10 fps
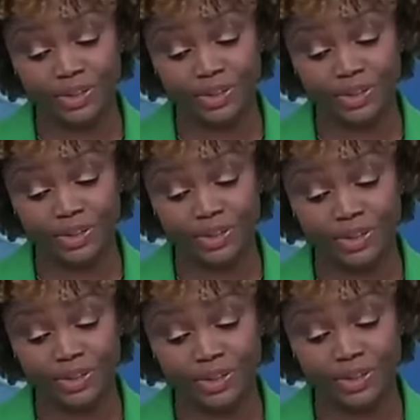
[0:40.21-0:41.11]

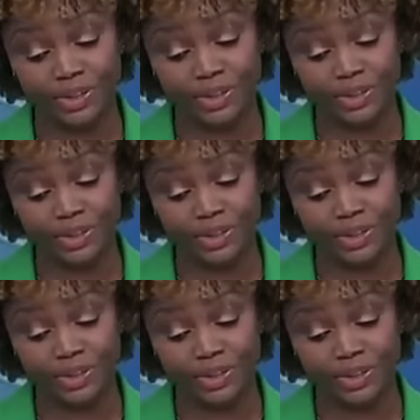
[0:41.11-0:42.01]

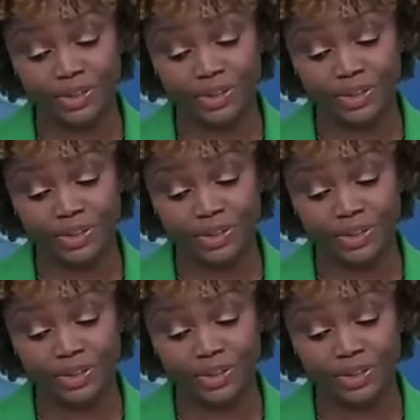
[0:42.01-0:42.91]

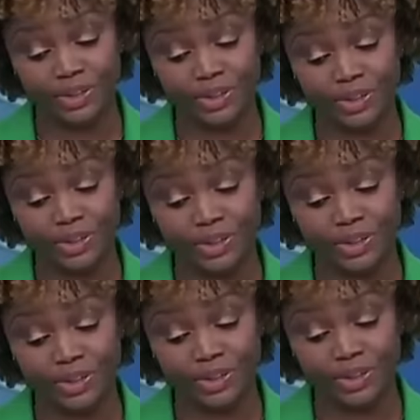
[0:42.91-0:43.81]

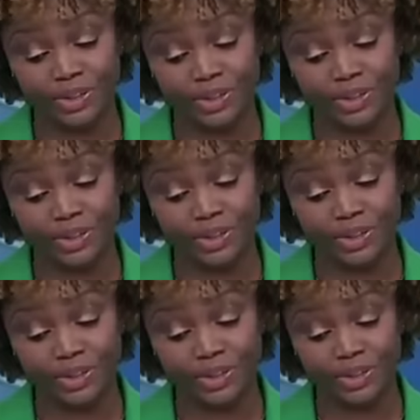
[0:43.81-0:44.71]

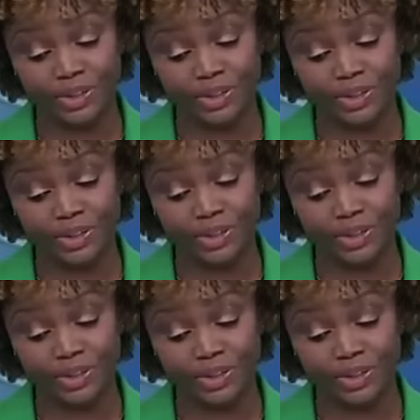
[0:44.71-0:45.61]

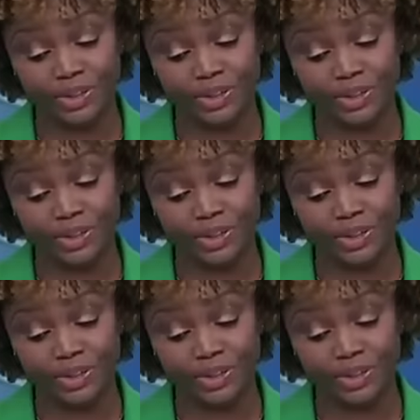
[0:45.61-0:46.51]

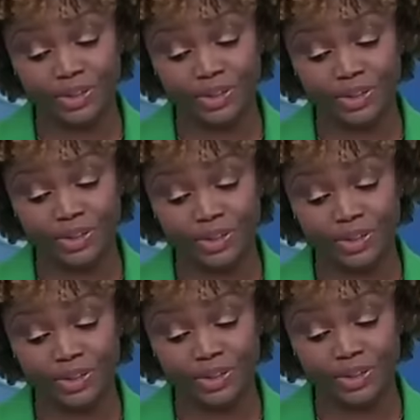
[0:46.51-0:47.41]

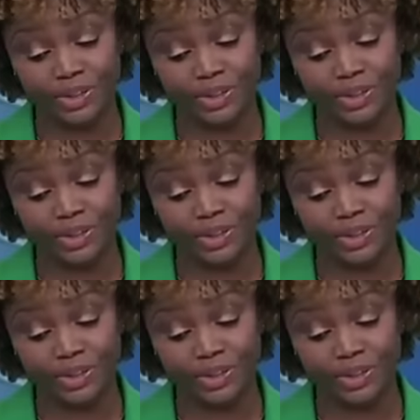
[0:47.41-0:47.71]
No words are spoken by the person on screen.